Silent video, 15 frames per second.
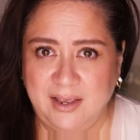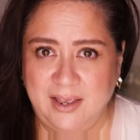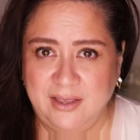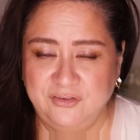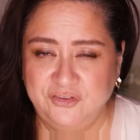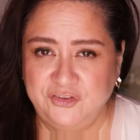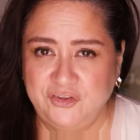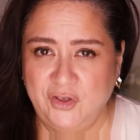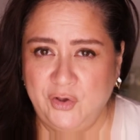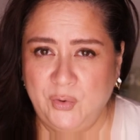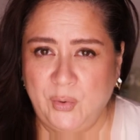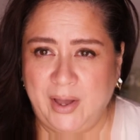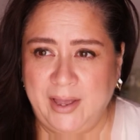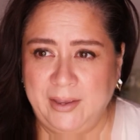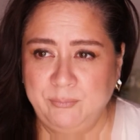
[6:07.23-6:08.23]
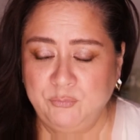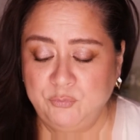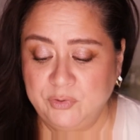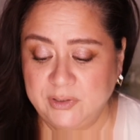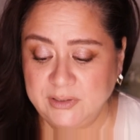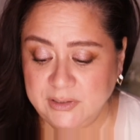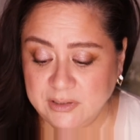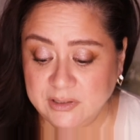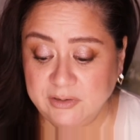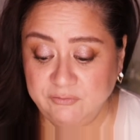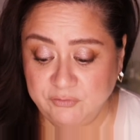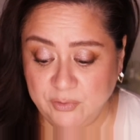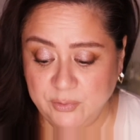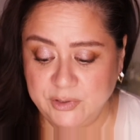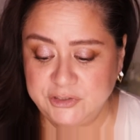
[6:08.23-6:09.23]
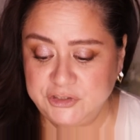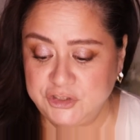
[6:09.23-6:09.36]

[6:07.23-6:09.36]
And so I'm really looking forward